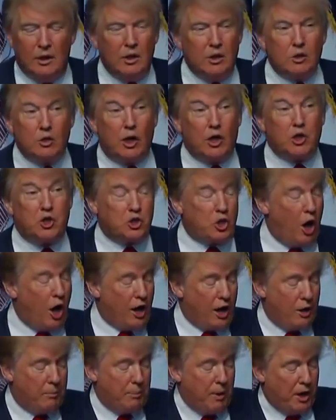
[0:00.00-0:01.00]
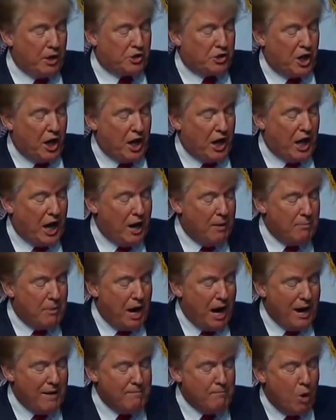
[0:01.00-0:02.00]
So I started by saying, am
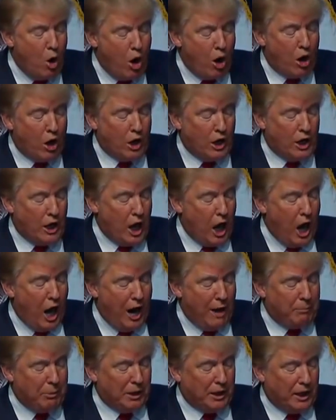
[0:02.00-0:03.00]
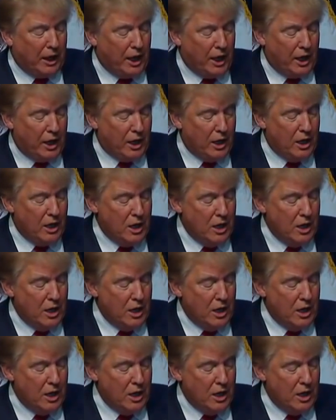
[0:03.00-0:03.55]
I morally obligated